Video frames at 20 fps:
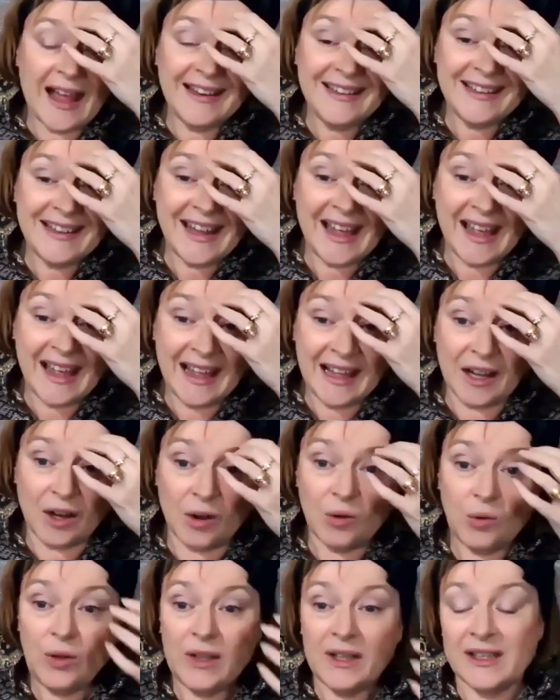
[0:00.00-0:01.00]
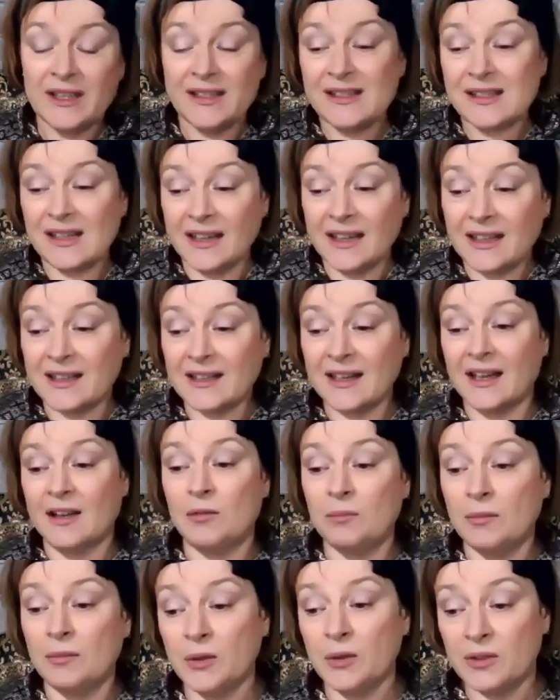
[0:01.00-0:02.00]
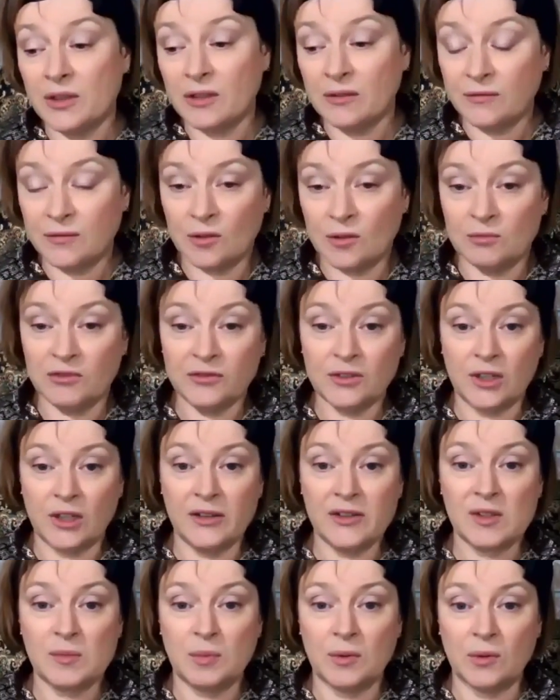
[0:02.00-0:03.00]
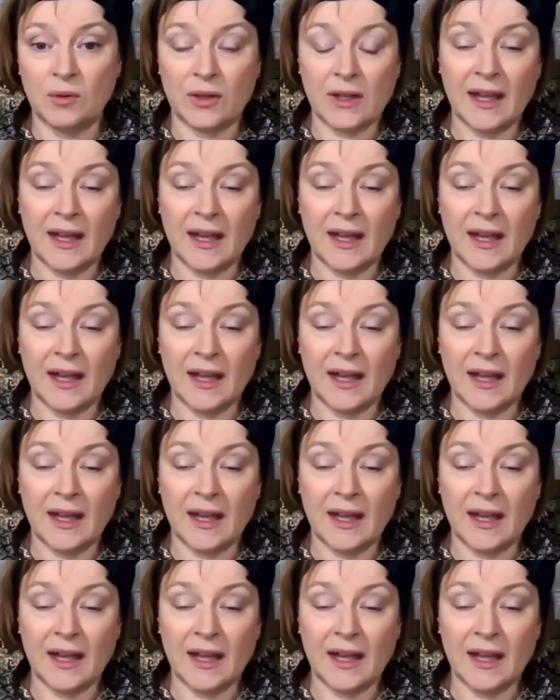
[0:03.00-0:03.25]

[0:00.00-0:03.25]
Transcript: now it's like an outmoded form of transport,